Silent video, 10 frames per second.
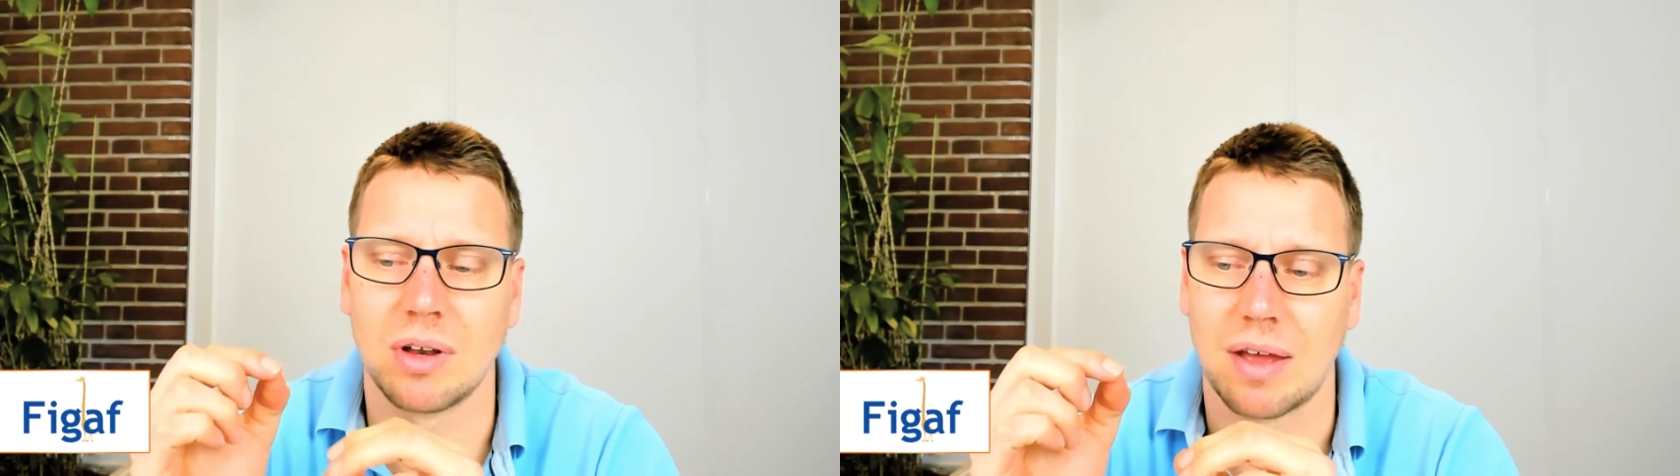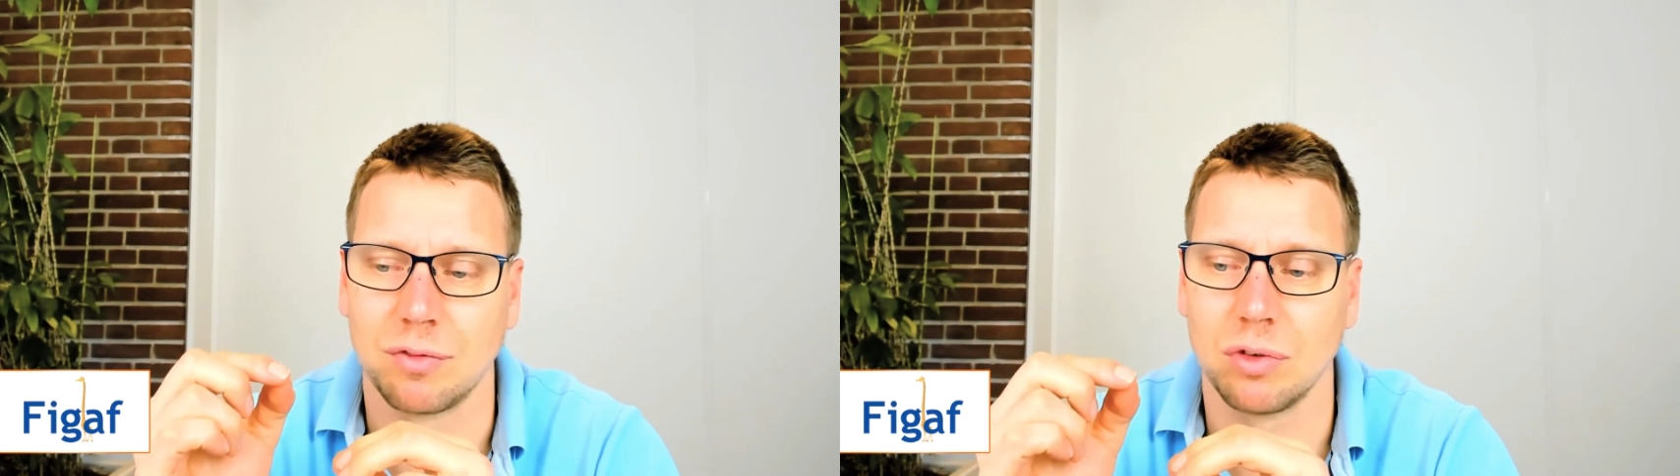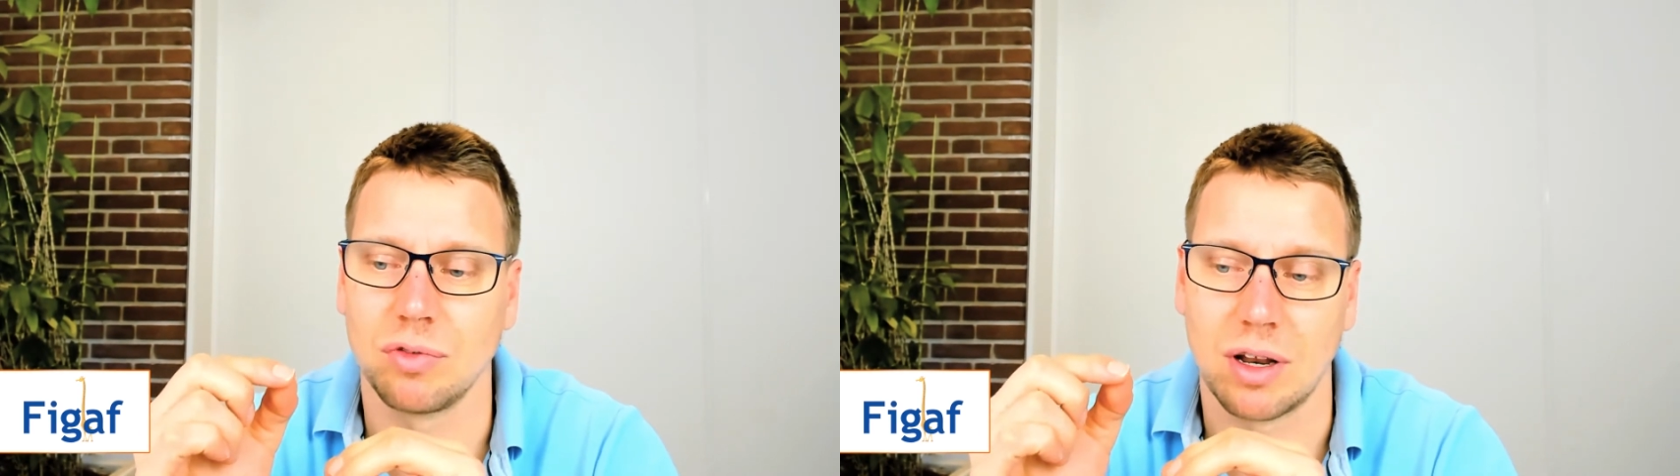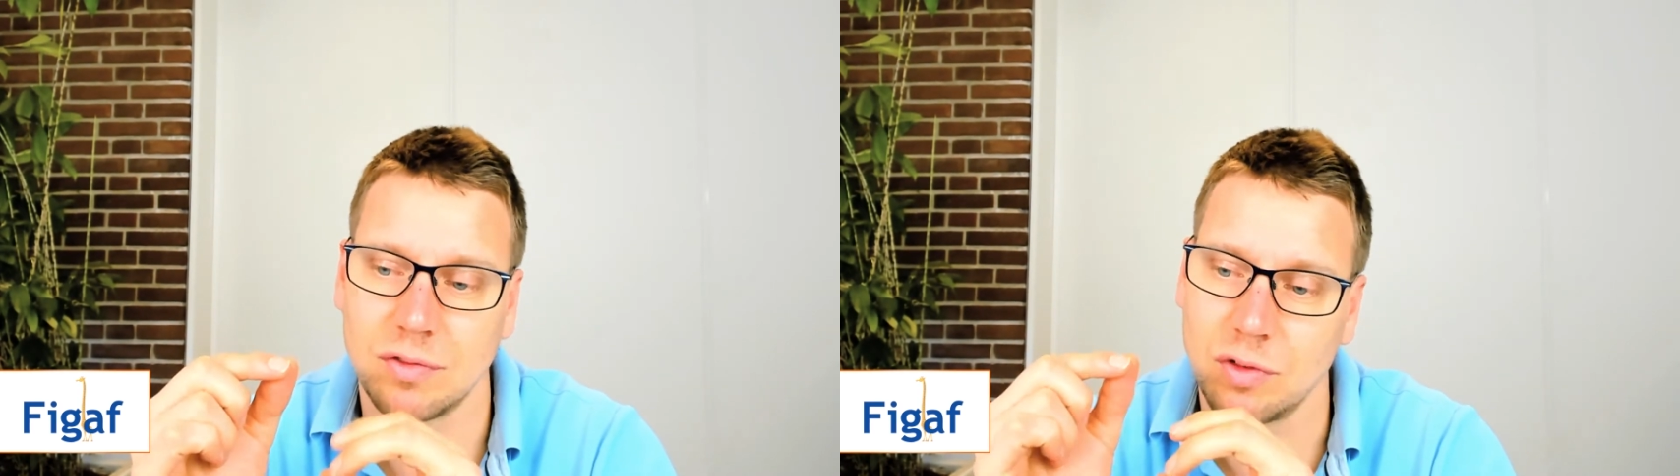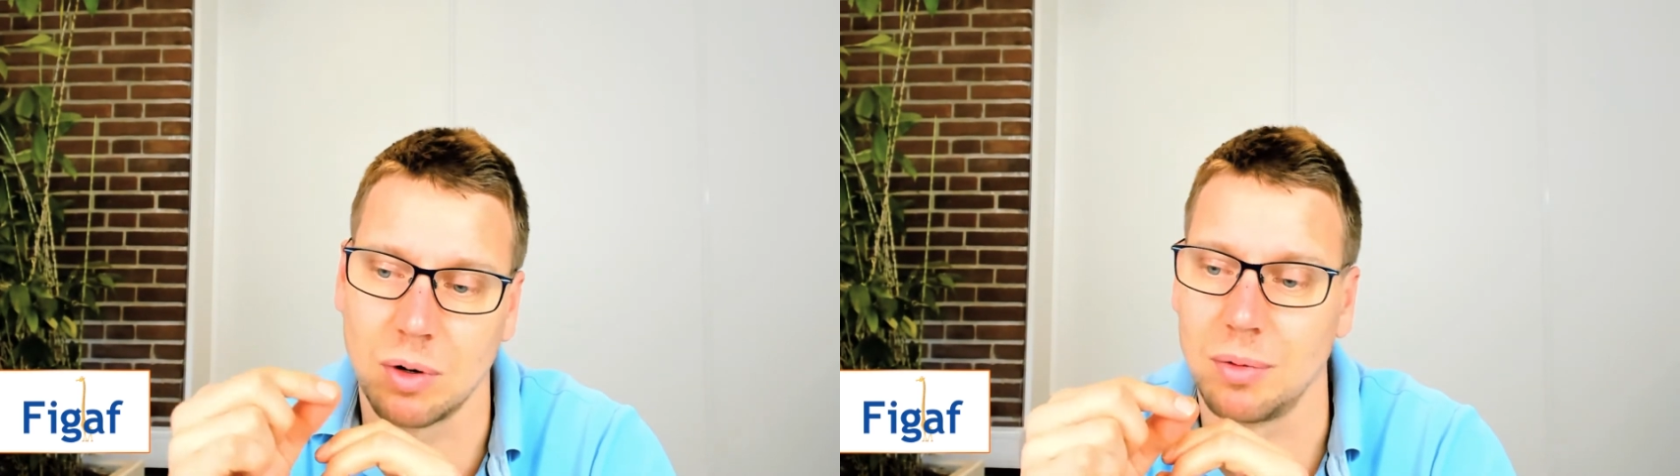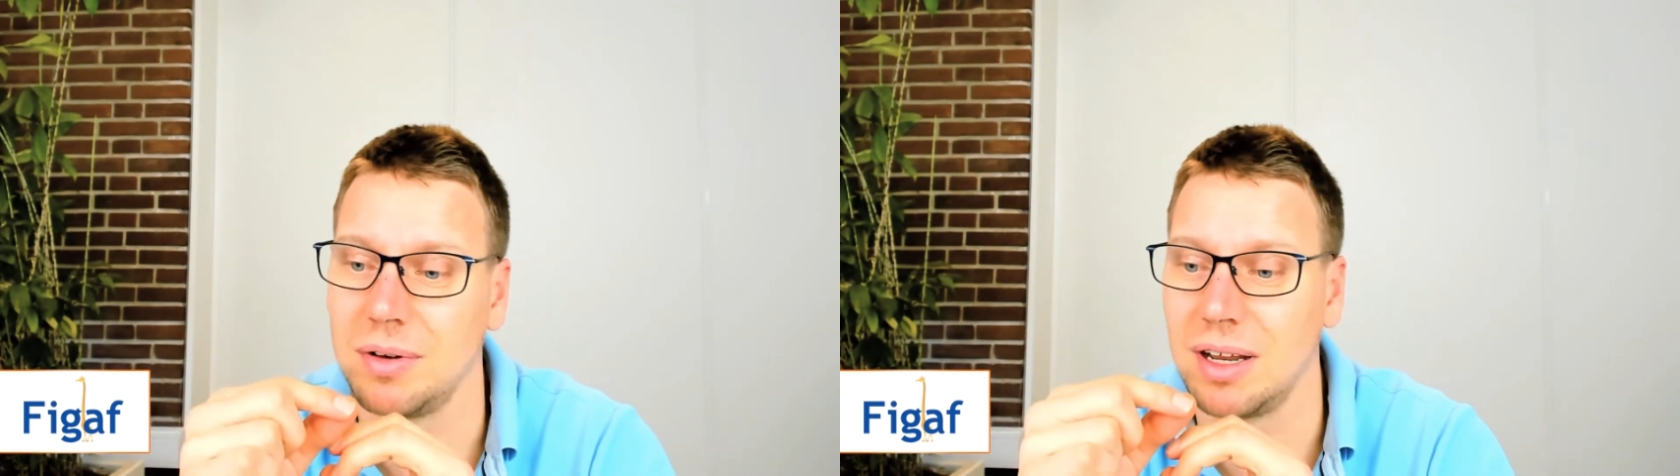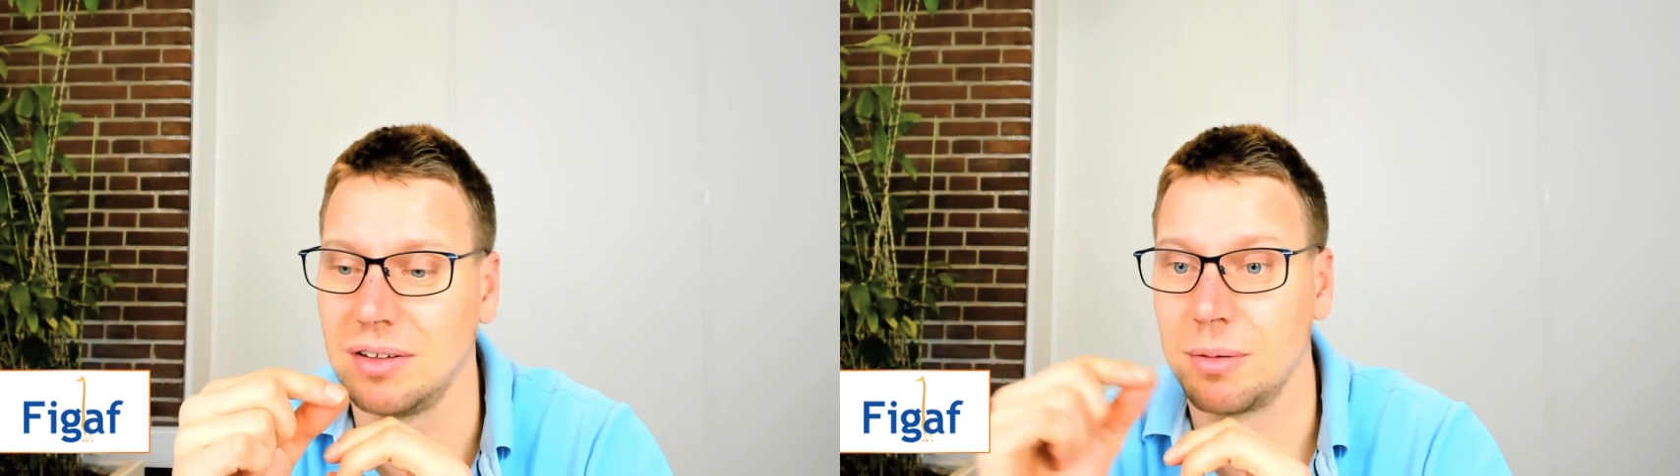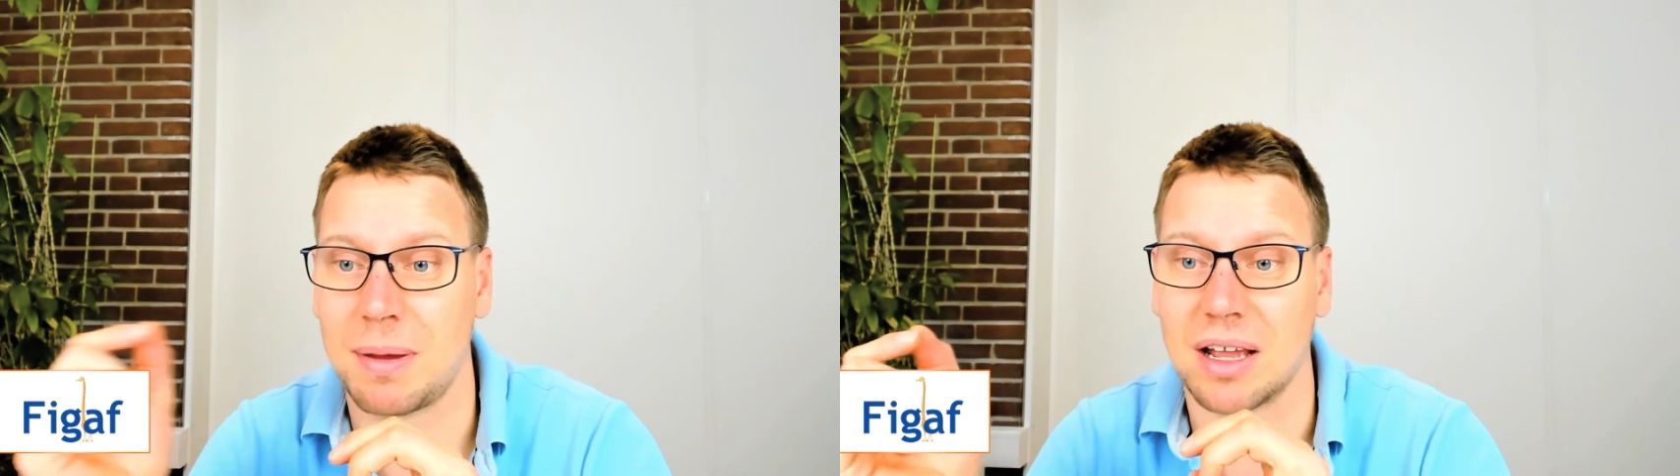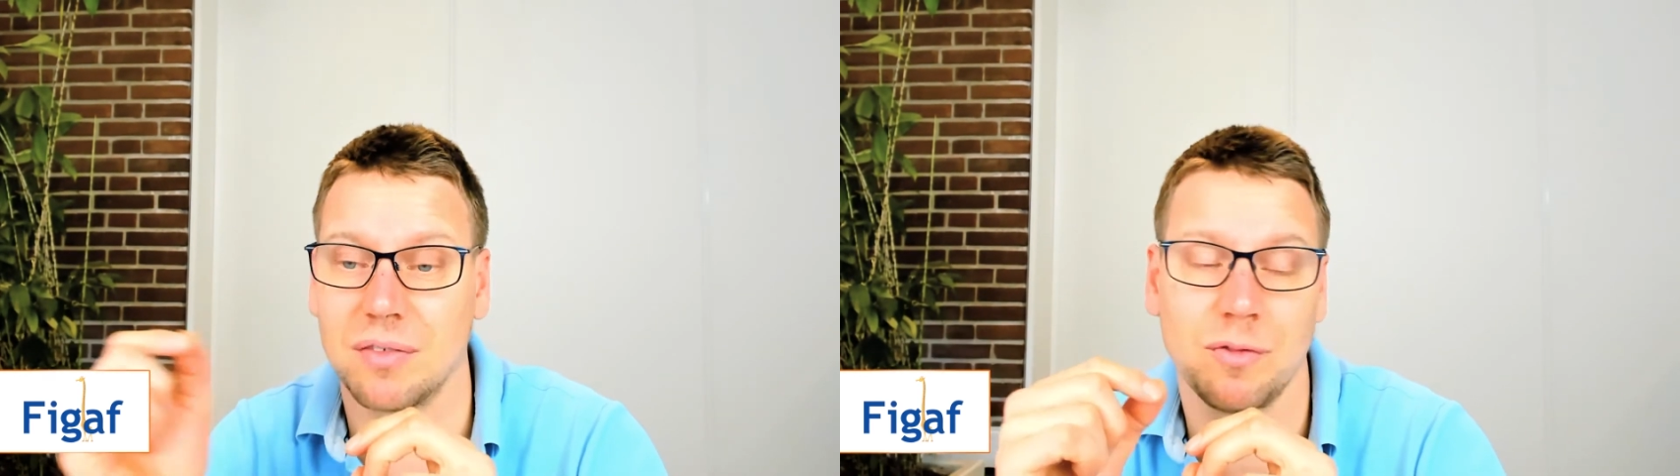have to transfer data back and